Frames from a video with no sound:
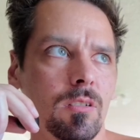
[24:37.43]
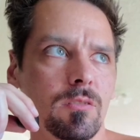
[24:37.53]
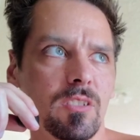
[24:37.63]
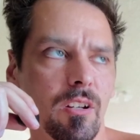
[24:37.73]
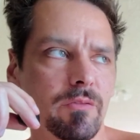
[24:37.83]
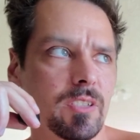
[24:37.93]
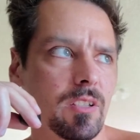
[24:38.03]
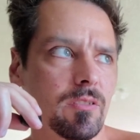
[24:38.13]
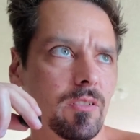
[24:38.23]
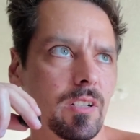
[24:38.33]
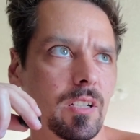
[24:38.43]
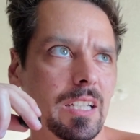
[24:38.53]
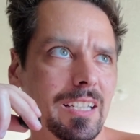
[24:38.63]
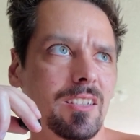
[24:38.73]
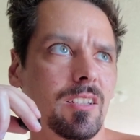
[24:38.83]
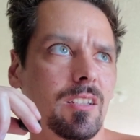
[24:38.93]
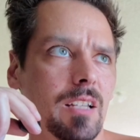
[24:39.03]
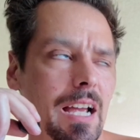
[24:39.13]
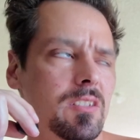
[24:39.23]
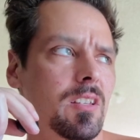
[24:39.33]
self-censoring
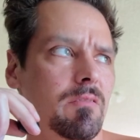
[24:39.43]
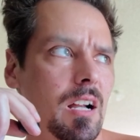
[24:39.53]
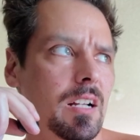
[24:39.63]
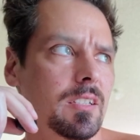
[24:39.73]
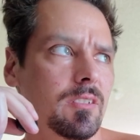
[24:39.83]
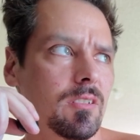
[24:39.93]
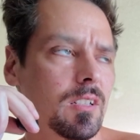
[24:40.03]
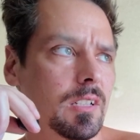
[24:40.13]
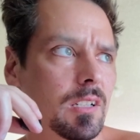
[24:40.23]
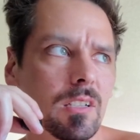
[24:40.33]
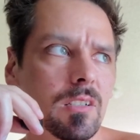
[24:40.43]
as they're writing. You're like,